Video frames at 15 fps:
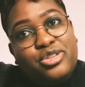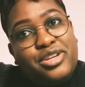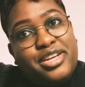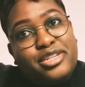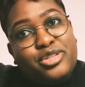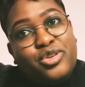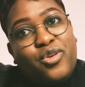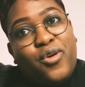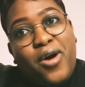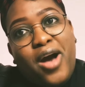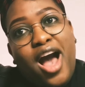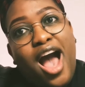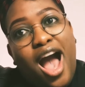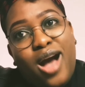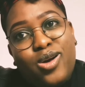you get your
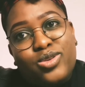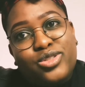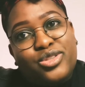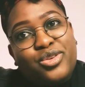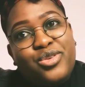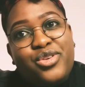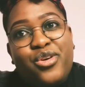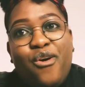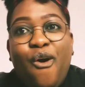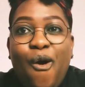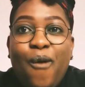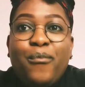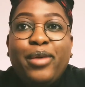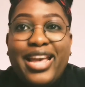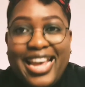house or your
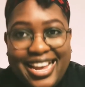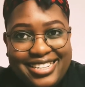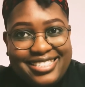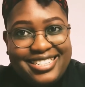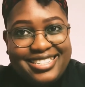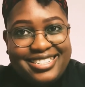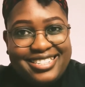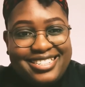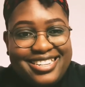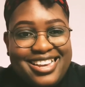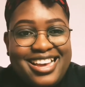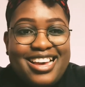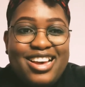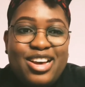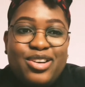home heated,
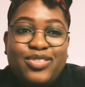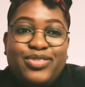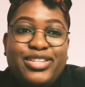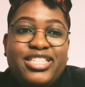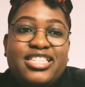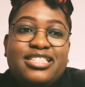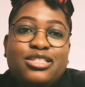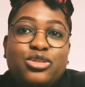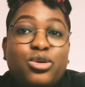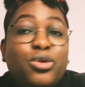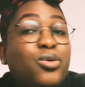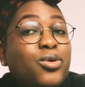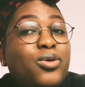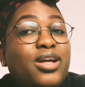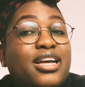which is
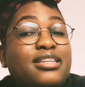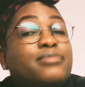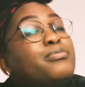cool.